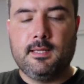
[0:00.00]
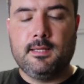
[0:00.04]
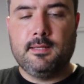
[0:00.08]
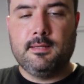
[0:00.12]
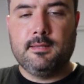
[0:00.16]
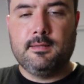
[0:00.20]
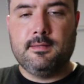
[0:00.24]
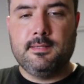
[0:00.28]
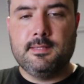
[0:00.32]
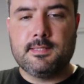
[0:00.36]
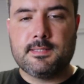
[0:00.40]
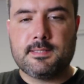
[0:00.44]

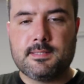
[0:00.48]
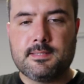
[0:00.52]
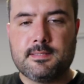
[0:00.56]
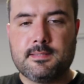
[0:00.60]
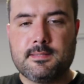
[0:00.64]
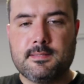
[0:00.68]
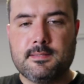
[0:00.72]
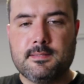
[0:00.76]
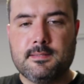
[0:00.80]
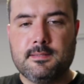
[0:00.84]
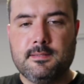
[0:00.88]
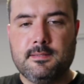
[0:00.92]

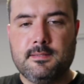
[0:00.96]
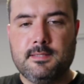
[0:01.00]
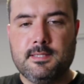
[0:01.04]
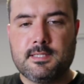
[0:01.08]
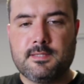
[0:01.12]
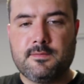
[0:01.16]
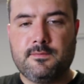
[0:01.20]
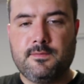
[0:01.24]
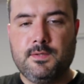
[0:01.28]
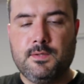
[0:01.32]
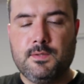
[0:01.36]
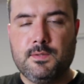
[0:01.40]

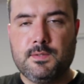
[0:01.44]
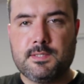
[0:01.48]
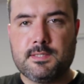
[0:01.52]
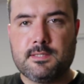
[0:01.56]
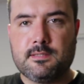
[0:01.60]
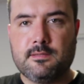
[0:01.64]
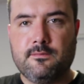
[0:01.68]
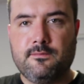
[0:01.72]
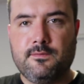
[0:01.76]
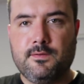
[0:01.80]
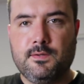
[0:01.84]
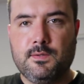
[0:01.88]
this fuse
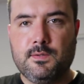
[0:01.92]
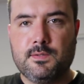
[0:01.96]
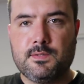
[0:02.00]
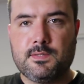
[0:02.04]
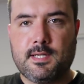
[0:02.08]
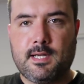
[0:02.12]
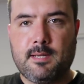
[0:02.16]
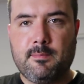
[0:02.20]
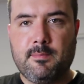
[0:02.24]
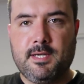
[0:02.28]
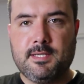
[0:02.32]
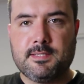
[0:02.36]
is the fuse
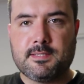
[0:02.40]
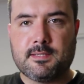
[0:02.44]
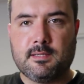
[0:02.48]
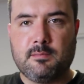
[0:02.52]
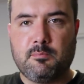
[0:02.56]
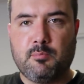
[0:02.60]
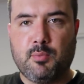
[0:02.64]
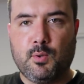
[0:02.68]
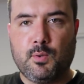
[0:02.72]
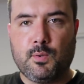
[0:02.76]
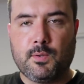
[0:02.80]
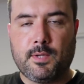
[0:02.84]
that I basically
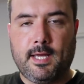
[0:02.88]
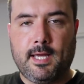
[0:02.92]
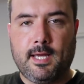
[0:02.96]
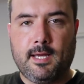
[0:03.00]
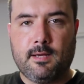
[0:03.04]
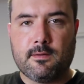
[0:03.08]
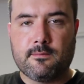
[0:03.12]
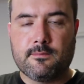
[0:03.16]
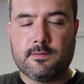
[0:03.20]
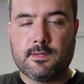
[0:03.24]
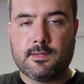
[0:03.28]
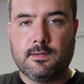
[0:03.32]
pulled
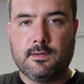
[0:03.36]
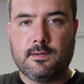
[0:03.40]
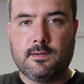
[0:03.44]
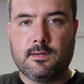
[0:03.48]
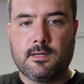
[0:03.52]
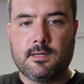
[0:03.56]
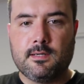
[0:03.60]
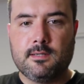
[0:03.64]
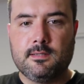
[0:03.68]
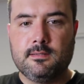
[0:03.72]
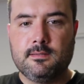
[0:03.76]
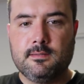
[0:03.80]
out of the
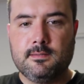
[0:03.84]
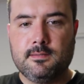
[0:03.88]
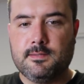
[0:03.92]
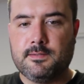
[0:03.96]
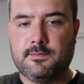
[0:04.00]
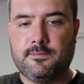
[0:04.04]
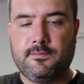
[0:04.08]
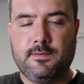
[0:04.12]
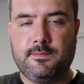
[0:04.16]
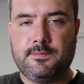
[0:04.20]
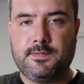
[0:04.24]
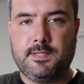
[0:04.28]
car.
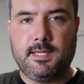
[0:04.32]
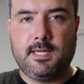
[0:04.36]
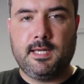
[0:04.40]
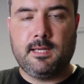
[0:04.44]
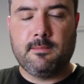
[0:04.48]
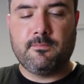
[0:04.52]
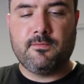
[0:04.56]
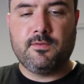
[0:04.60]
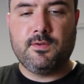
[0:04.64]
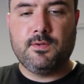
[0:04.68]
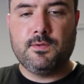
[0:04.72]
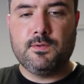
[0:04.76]
It's a 15
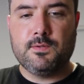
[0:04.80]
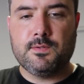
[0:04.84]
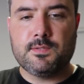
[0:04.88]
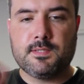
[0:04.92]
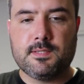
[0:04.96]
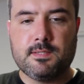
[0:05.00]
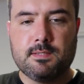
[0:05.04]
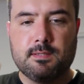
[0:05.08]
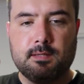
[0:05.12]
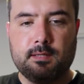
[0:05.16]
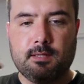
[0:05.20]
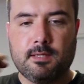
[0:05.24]
amp fuse.
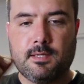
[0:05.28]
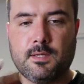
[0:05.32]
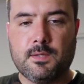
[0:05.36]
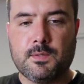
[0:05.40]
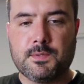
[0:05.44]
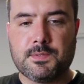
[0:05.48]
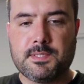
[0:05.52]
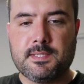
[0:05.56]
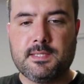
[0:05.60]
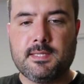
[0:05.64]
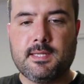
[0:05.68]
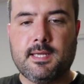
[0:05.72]
It
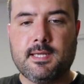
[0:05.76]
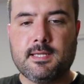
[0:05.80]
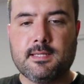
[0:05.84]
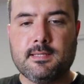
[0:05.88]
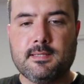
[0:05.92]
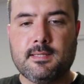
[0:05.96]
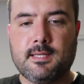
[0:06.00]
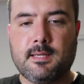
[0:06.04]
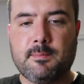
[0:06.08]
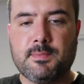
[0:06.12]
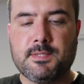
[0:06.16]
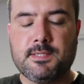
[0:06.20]
goes in
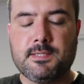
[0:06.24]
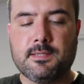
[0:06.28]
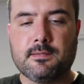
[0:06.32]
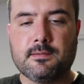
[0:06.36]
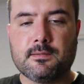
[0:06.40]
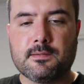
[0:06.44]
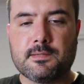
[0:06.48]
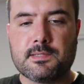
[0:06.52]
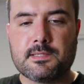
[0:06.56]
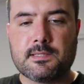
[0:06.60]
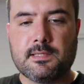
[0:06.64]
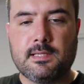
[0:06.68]
that
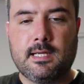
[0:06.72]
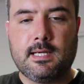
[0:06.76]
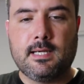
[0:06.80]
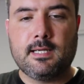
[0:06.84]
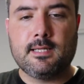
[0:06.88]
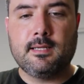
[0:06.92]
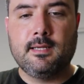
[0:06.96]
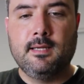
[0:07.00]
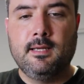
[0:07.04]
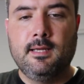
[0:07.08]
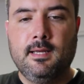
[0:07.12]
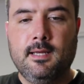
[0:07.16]
particular
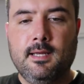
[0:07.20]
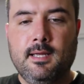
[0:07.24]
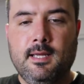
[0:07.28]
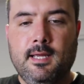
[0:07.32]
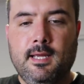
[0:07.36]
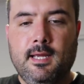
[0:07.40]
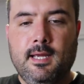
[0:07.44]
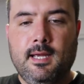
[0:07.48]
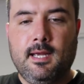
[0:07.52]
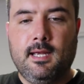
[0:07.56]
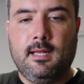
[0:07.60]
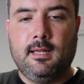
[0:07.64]
slot.
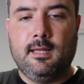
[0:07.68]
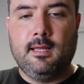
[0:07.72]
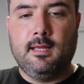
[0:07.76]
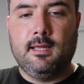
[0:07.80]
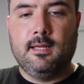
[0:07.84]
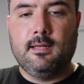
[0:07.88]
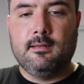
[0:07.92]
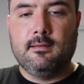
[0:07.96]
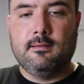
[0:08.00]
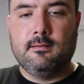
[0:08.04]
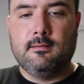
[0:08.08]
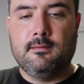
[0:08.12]
And
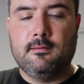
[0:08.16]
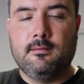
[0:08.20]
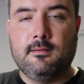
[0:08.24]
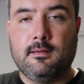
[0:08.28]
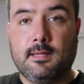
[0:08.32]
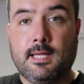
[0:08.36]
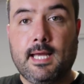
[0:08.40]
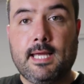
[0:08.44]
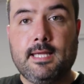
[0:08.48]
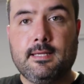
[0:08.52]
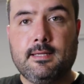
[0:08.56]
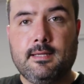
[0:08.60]
then the
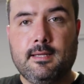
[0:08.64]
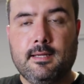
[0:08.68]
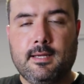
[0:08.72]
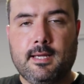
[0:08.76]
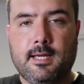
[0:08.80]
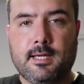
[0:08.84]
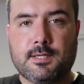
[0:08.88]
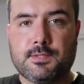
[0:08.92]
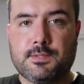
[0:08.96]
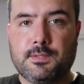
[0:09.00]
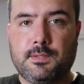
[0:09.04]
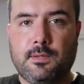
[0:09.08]
light kit
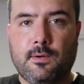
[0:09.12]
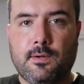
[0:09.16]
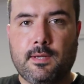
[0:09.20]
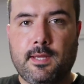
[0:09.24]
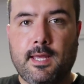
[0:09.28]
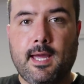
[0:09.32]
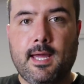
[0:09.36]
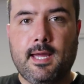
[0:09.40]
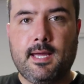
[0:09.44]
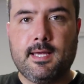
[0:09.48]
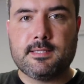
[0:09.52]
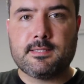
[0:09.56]
actually already
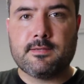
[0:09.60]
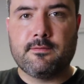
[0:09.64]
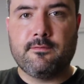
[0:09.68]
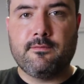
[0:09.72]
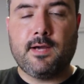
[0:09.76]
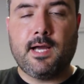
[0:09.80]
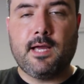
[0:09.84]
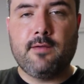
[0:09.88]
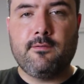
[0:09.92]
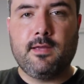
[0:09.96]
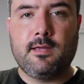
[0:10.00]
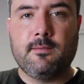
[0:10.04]
has a
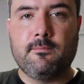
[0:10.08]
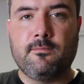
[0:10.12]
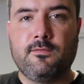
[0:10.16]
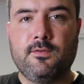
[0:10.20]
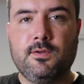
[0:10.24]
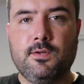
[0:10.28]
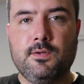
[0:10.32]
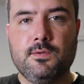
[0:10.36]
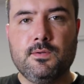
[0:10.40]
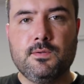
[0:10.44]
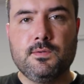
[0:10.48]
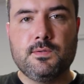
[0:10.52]
5 amp
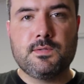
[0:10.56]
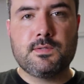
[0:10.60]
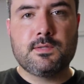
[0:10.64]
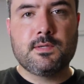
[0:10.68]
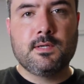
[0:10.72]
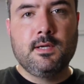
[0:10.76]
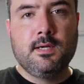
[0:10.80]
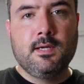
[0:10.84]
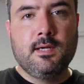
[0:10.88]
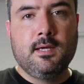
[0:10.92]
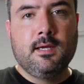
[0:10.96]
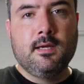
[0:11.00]

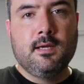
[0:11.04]
fuse